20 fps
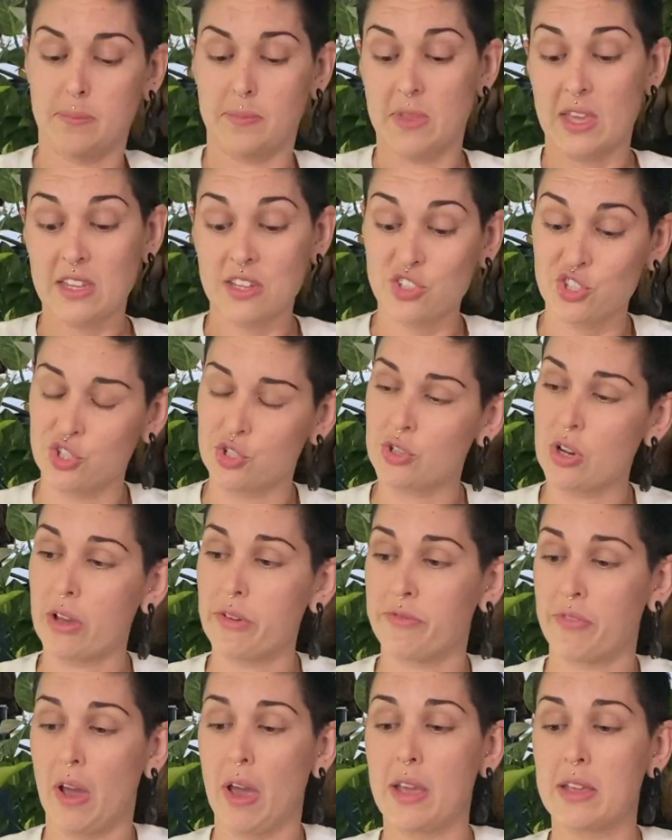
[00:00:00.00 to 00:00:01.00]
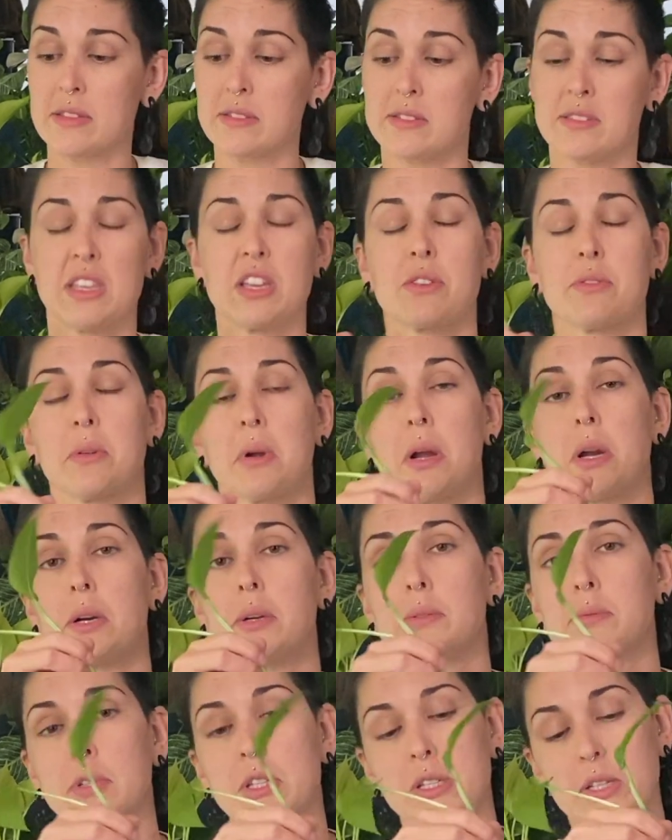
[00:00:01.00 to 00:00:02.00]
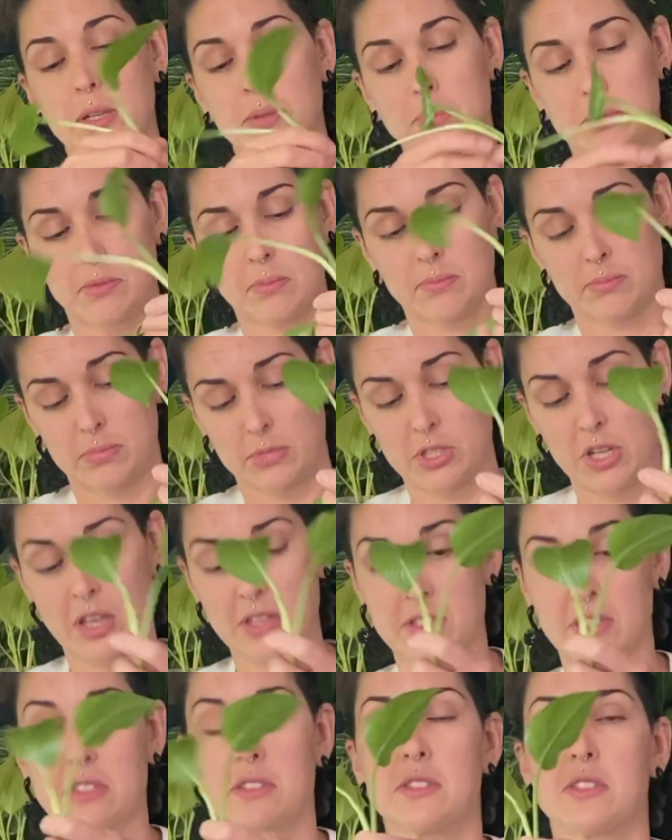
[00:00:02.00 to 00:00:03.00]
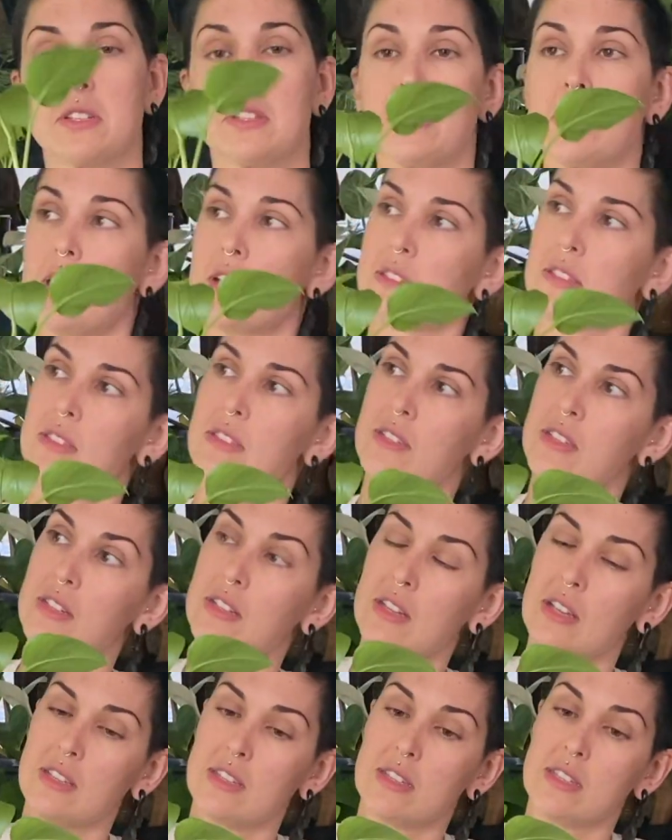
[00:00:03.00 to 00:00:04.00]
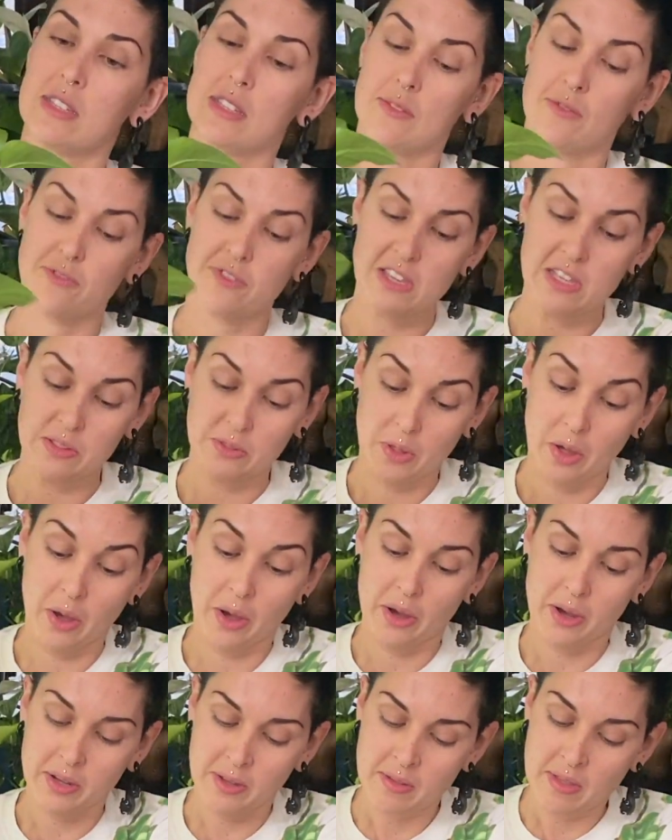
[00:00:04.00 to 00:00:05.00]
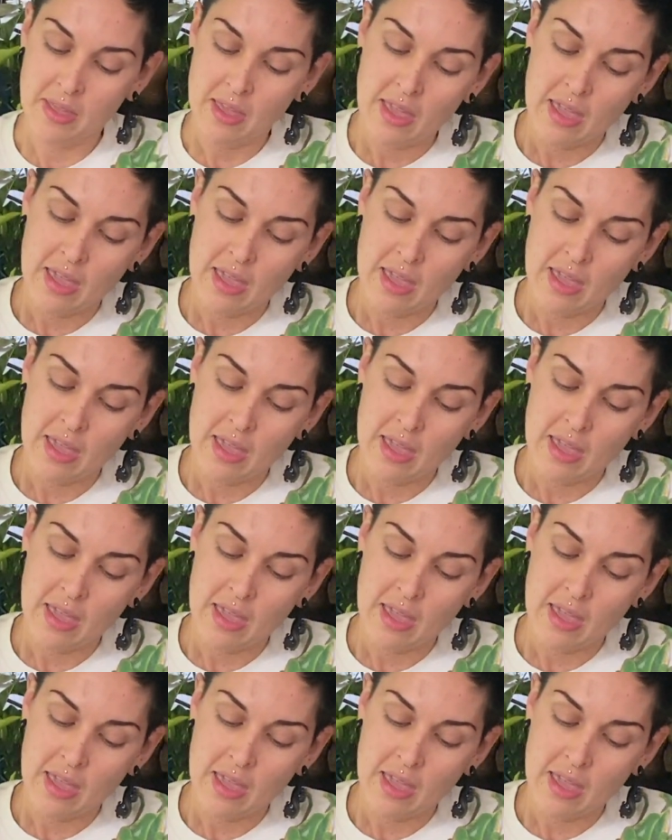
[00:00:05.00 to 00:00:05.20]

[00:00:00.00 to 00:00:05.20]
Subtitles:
they can shoot off vines that grow, you know, dozens and dozens and dozens of feet long.